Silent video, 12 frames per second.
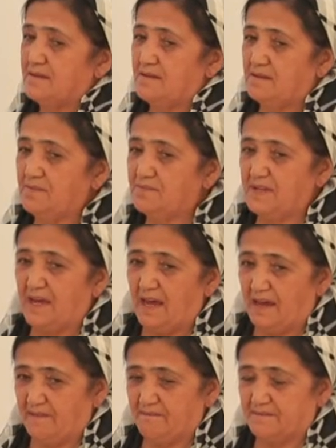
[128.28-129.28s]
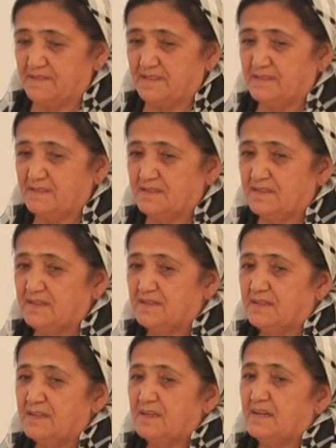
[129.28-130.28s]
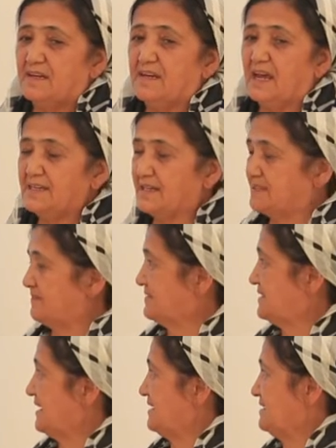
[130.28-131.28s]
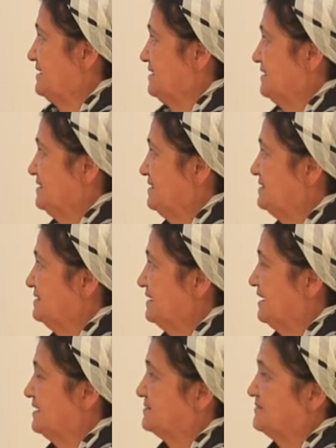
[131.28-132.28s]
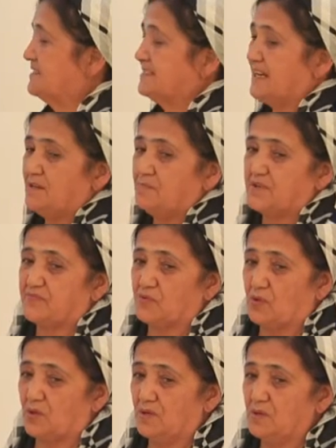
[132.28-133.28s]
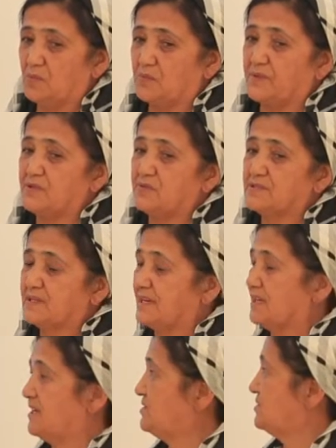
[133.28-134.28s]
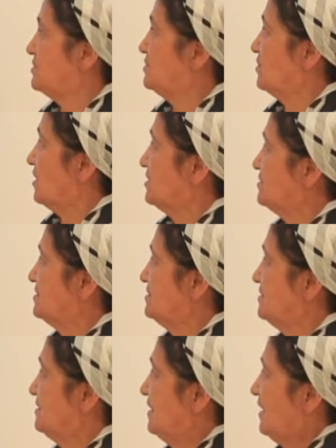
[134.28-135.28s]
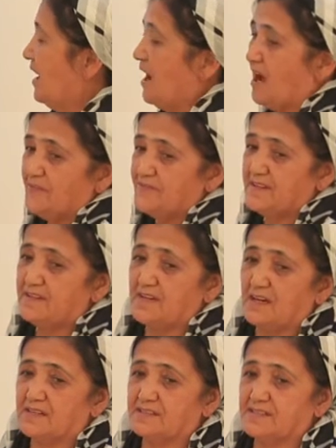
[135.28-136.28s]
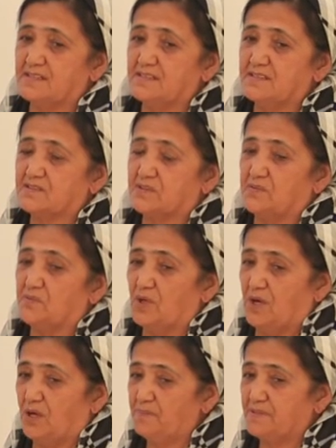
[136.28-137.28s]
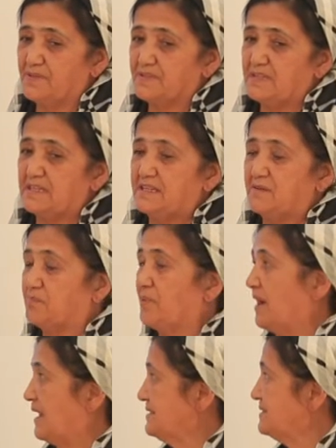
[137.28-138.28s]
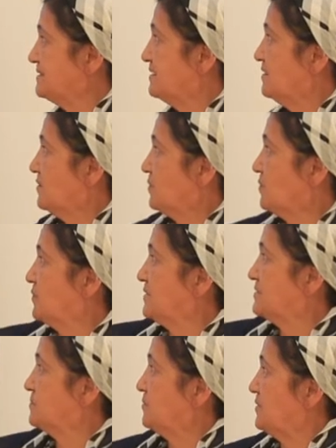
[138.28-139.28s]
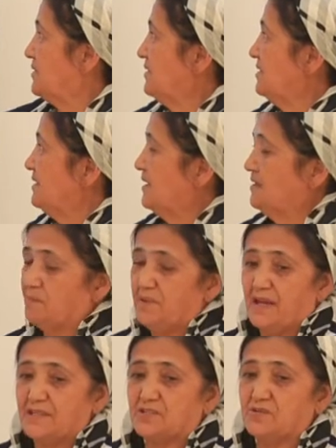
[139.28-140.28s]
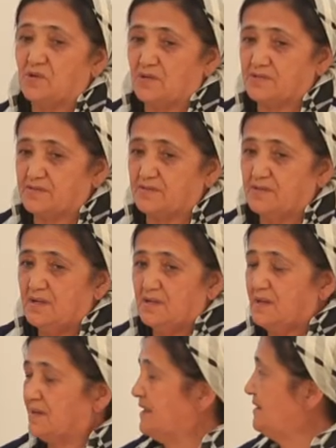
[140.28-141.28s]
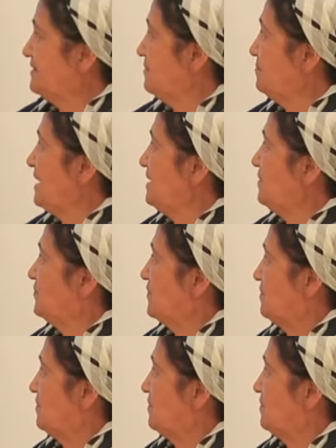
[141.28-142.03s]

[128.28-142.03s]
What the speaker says: if we have negative sentences, as we said before, we use negation not after the auxiliary verb in the past was were and plus not. Then the main